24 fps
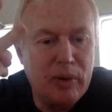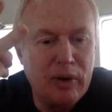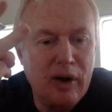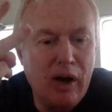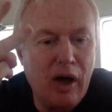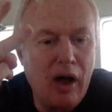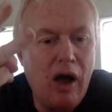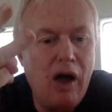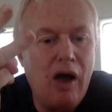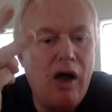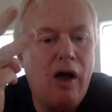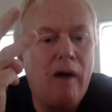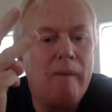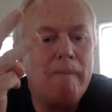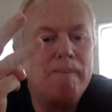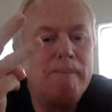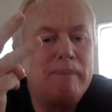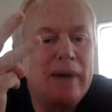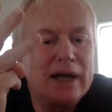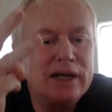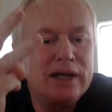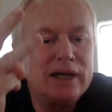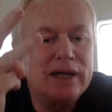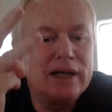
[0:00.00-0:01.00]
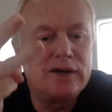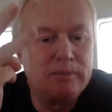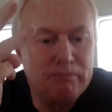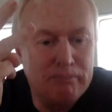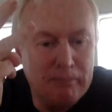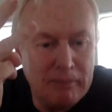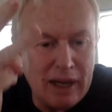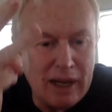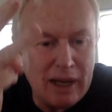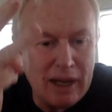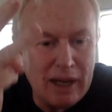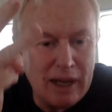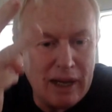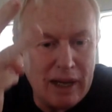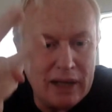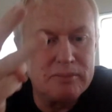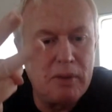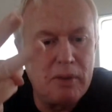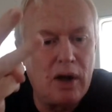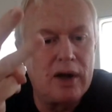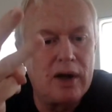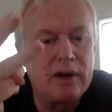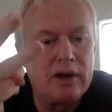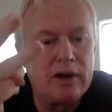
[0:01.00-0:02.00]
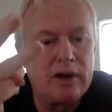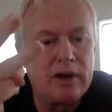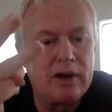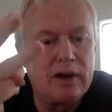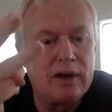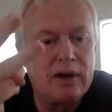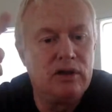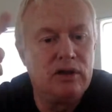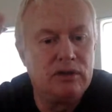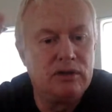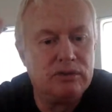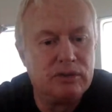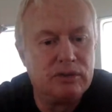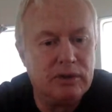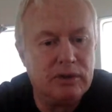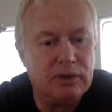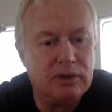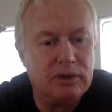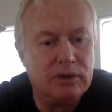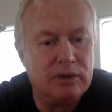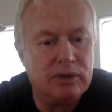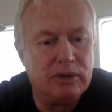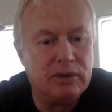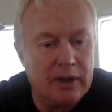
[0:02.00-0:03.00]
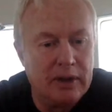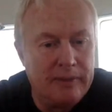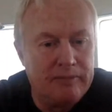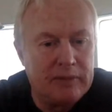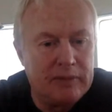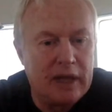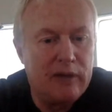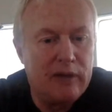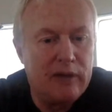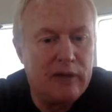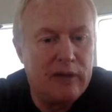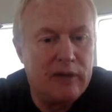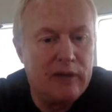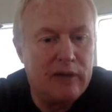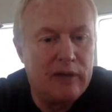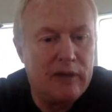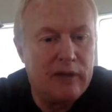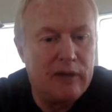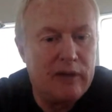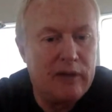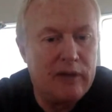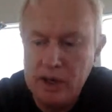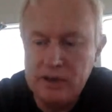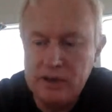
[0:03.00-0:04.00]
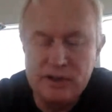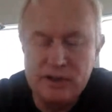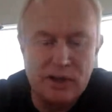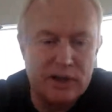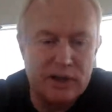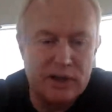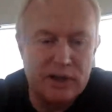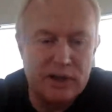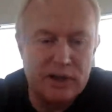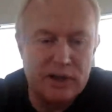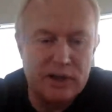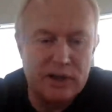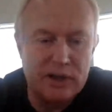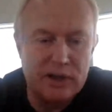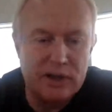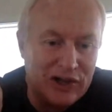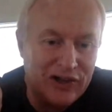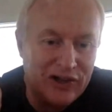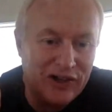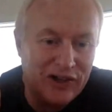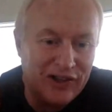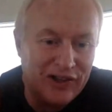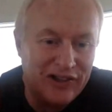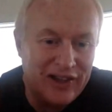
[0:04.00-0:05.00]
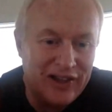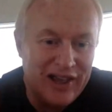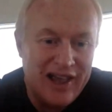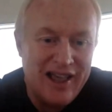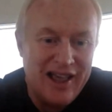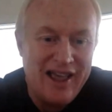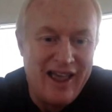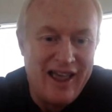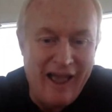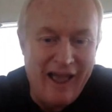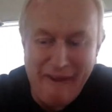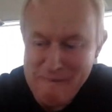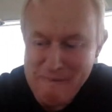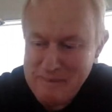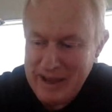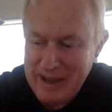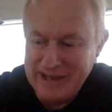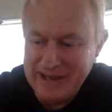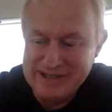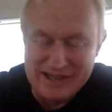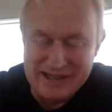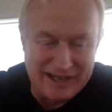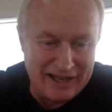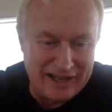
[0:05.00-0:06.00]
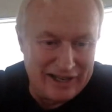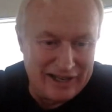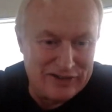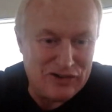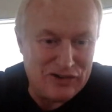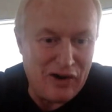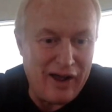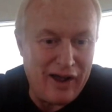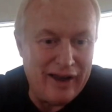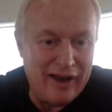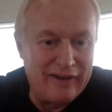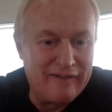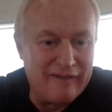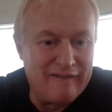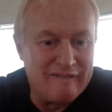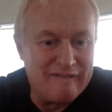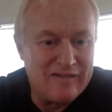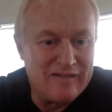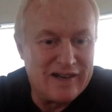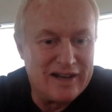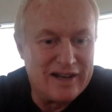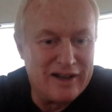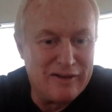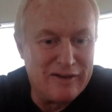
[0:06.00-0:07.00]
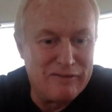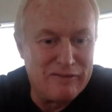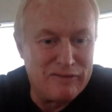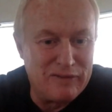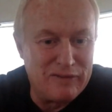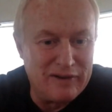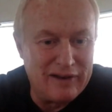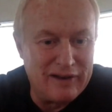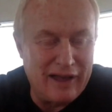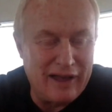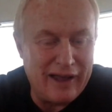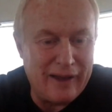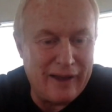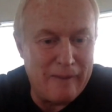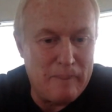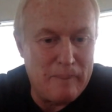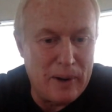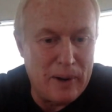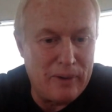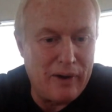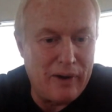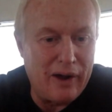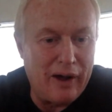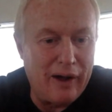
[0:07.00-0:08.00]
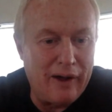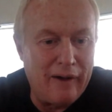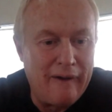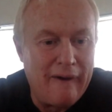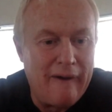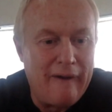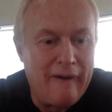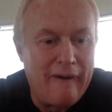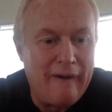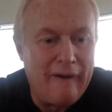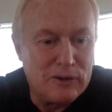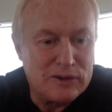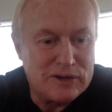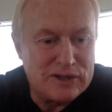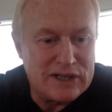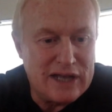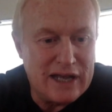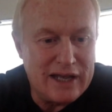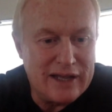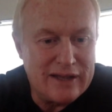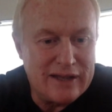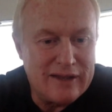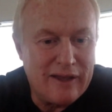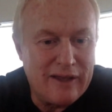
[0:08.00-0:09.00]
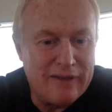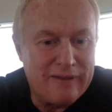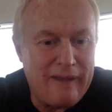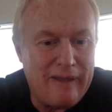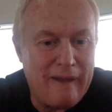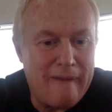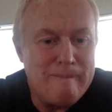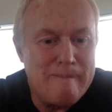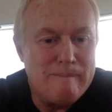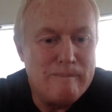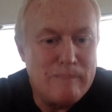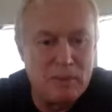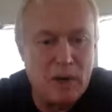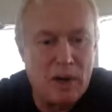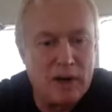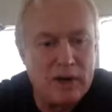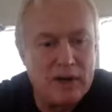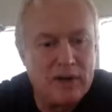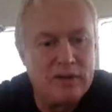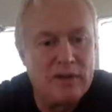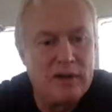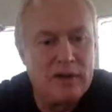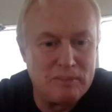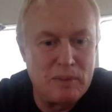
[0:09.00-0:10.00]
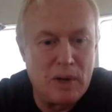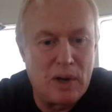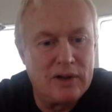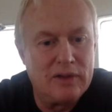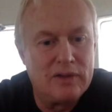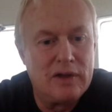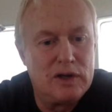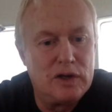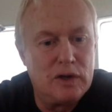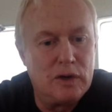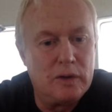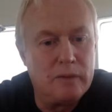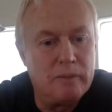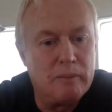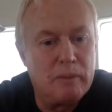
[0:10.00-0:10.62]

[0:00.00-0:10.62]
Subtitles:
But the Piraha are much, much smarter than you. If you go into the jungle and basically try and live like a Piraha, you'll see that they're much smarter